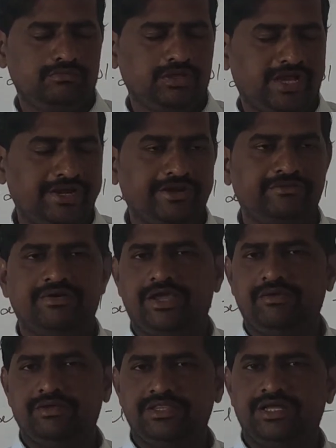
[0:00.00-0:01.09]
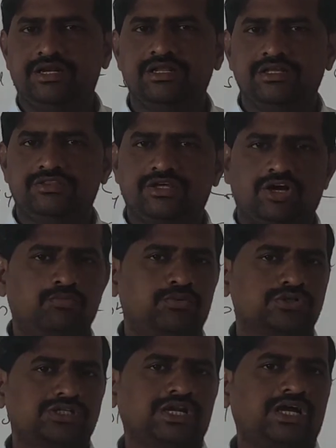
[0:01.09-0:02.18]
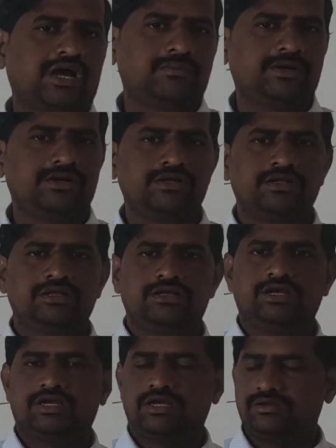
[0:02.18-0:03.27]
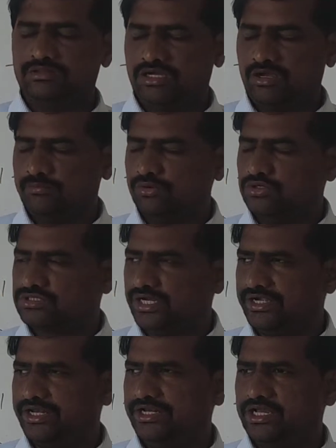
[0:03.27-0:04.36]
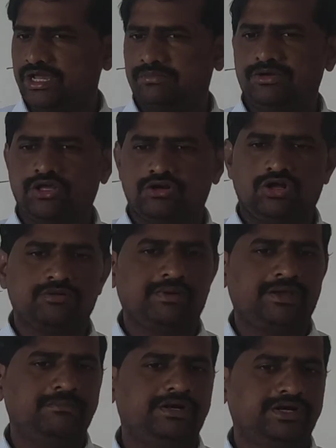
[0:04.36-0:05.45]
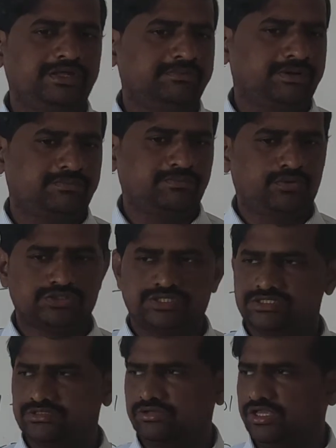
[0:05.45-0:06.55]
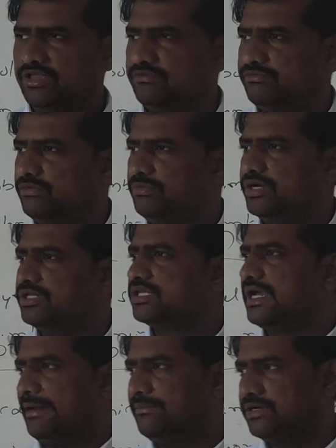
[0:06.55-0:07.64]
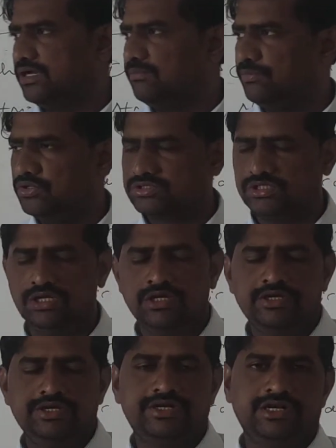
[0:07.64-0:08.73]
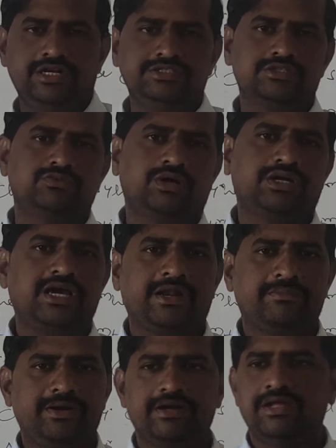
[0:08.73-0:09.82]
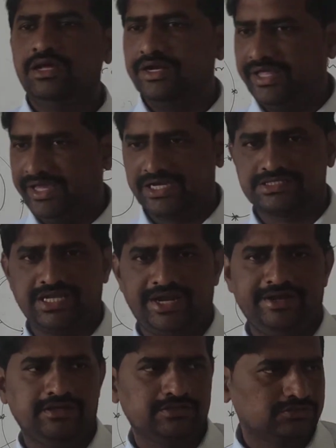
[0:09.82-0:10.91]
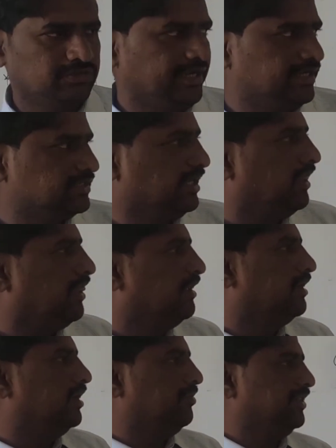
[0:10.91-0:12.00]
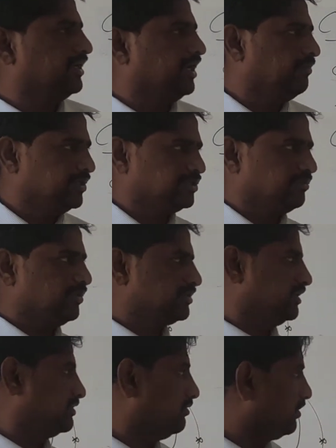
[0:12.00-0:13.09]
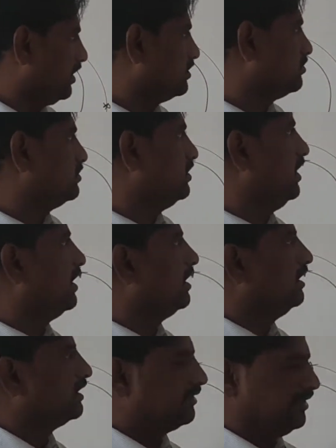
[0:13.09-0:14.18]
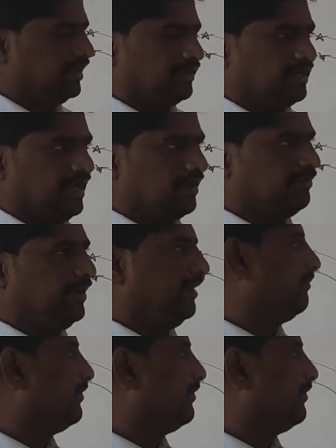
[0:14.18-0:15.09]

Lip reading: identify whether the compounds are carbon. The compounds contain carbon or not by burning process. Okay, if you burn the carbon compounds, it releases what? Carbon dioxide. So that is by the combustion process. Okay, so here the carbon,